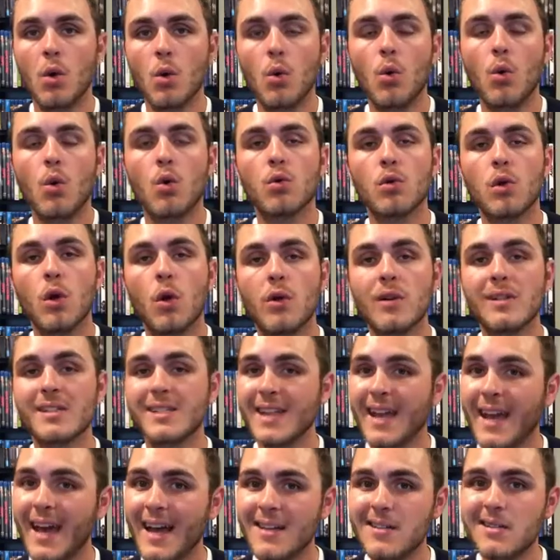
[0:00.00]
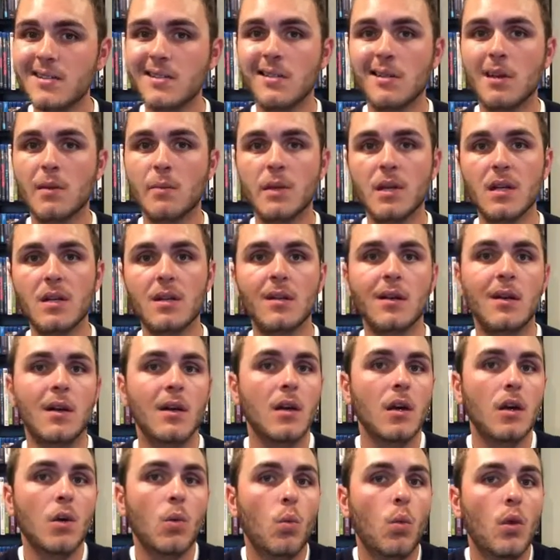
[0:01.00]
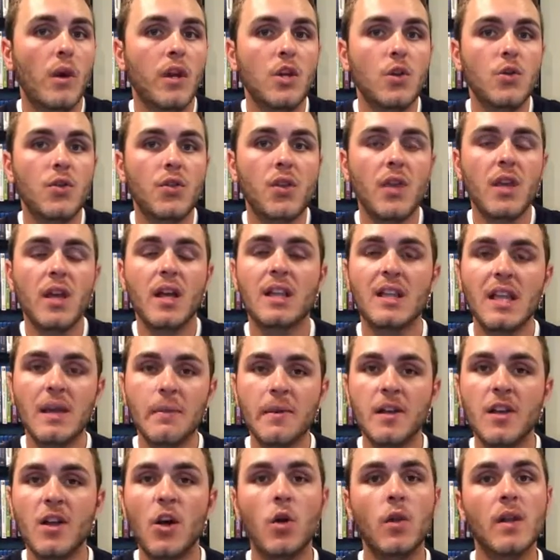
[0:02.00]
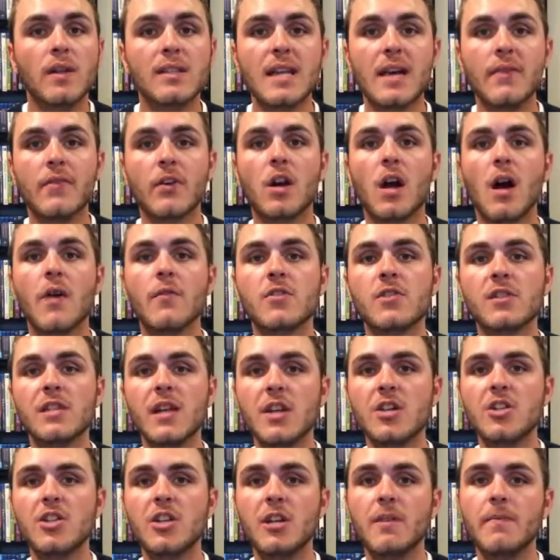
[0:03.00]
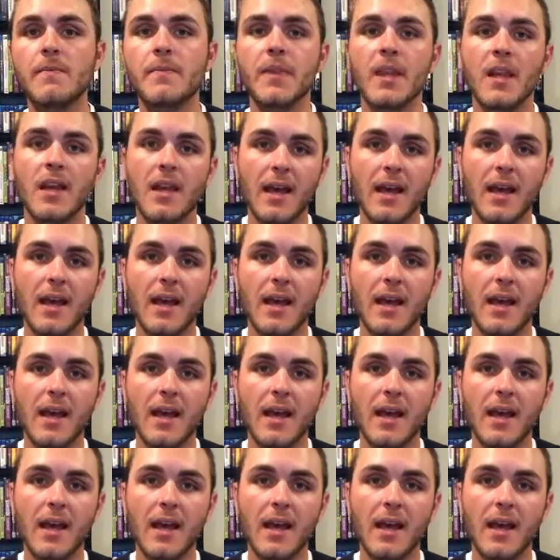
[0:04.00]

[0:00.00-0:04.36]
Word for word: or Lawrence Kasdan. I mean, what do you think? Let me know. Let's have a conversation.